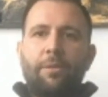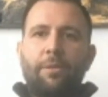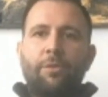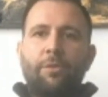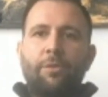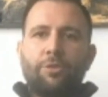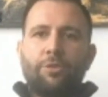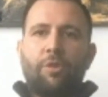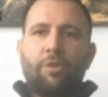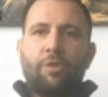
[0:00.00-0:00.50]

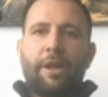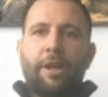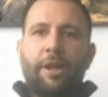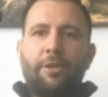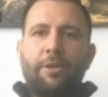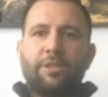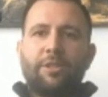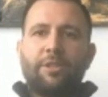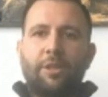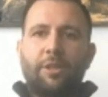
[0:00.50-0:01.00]
whose
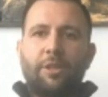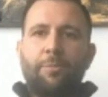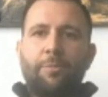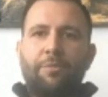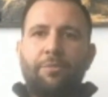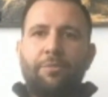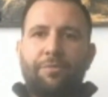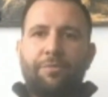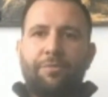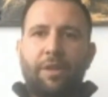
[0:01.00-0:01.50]
record is a little
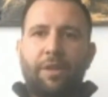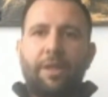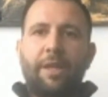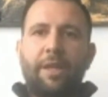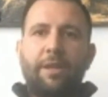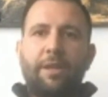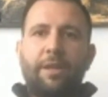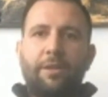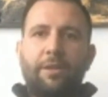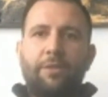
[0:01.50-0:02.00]
bit
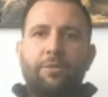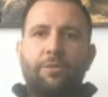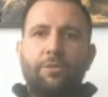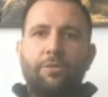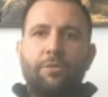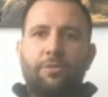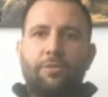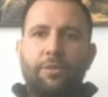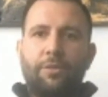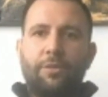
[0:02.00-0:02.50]
inflated
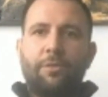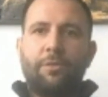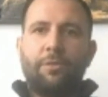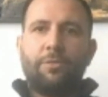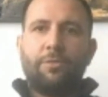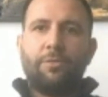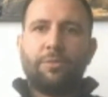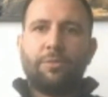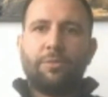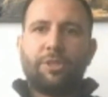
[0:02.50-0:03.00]
due
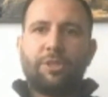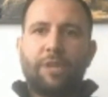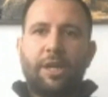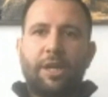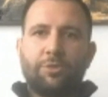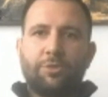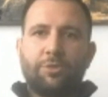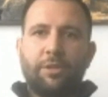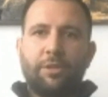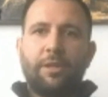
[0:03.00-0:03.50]
to some
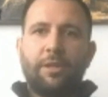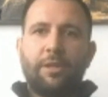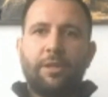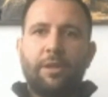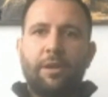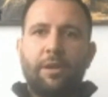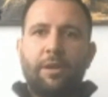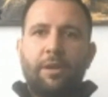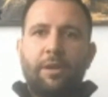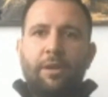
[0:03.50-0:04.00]
scheduling
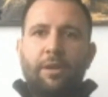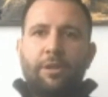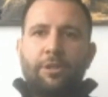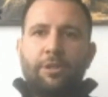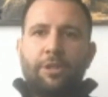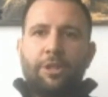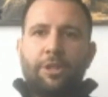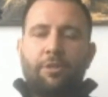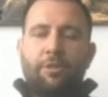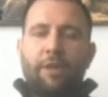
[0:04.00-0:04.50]

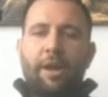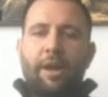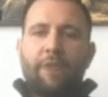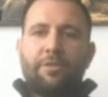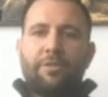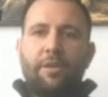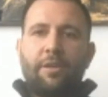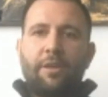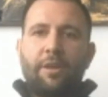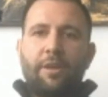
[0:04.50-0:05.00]

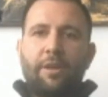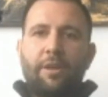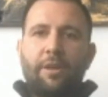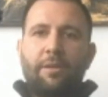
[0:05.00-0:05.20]
generosity.